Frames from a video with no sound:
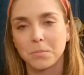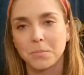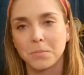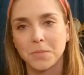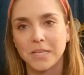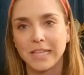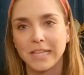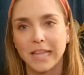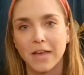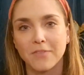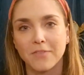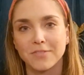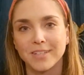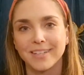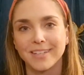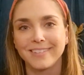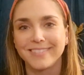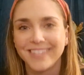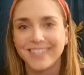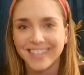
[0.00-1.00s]
he left
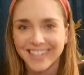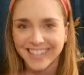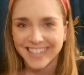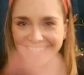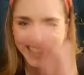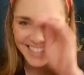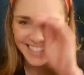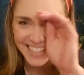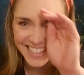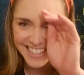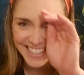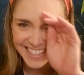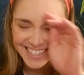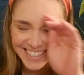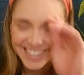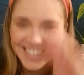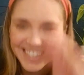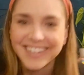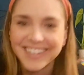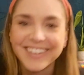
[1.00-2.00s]
it.
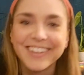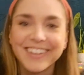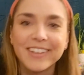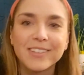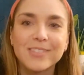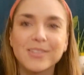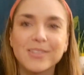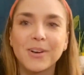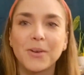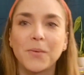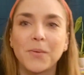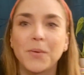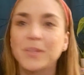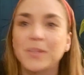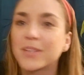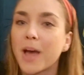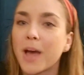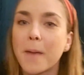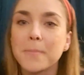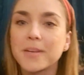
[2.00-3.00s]
So
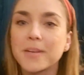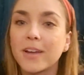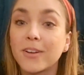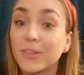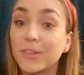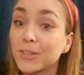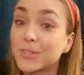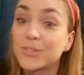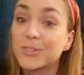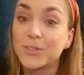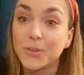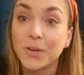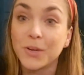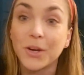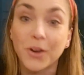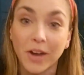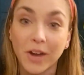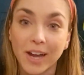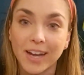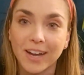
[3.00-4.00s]
Tom Tuttle is doing
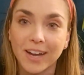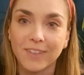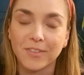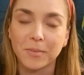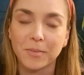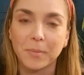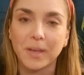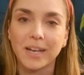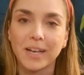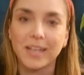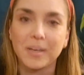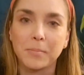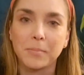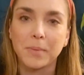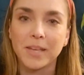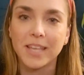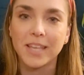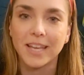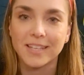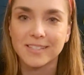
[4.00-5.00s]
great, everybody. But
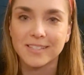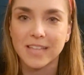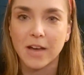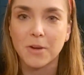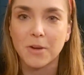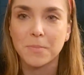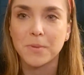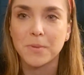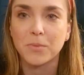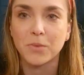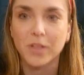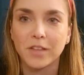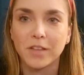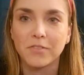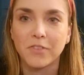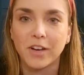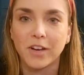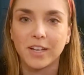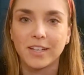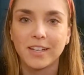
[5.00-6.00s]
yes, that would be really
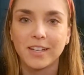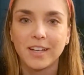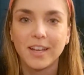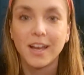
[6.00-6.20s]
fun.